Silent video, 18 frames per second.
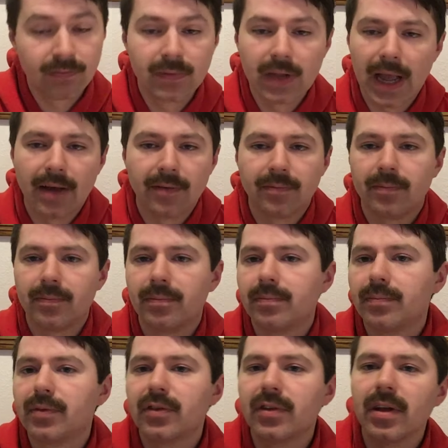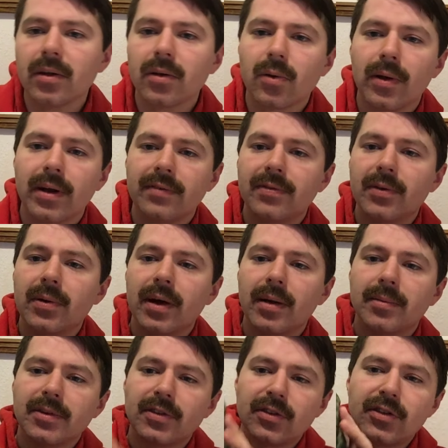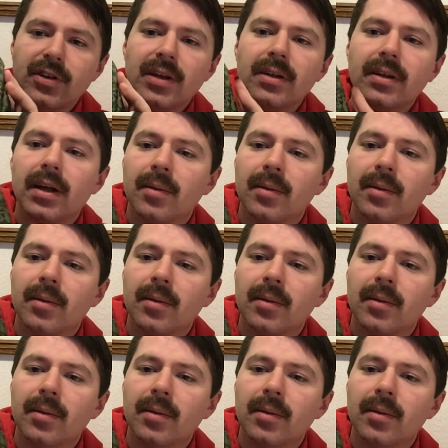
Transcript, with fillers: have still quite a few helmets to show.